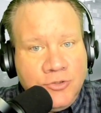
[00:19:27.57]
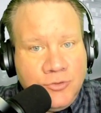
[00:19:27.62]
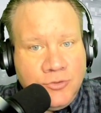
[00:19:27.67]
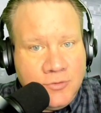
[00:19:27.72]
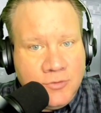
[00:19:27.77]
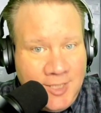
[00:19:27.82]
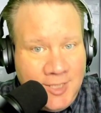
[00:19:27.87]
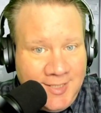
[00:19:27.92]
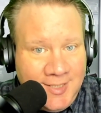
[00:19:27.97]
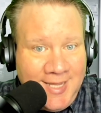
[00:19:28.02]

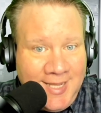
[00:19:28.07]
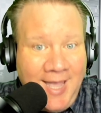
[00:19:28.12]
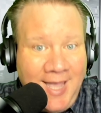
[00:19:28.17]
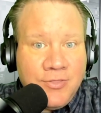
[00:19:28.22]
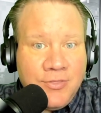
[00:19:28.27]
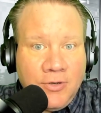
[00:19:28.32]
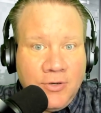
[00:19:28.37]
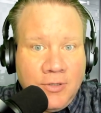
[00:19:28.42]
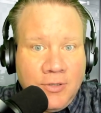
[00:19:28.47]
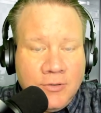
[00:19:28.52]

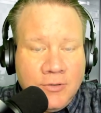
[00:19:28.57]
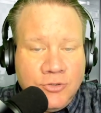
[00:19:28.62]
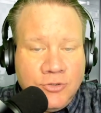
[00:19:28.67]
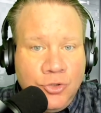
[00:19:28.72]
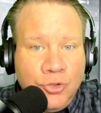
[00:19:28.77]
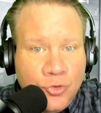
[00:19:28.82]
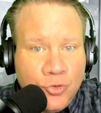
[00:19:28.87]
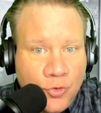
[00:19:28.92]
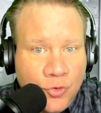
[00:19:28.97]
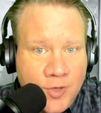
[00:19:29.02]
together
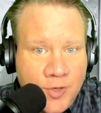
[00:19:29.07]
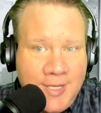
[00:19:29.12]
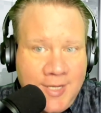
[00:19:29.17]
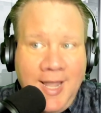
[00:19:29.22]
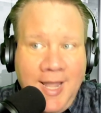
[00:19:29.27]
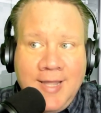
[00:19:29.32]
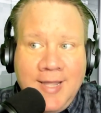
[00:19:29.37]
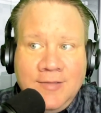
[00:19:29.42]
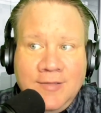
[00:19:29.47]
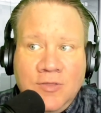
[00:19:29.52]
to
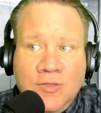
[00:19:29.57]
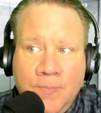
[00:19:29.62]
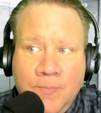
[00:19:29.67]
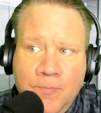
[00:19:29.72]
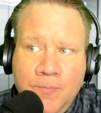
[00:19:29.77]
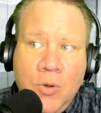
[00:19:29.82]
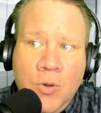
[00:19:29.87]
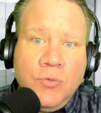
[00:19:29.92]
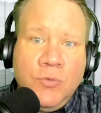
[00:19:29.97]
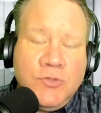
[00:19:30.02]
create the
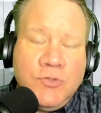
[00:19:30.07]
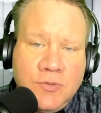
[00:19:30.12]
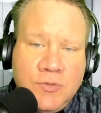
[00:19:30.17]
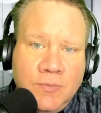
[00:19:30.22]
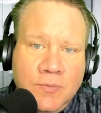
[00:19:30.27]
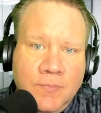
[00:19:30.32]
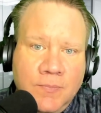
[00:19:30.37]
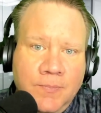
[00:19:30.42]
most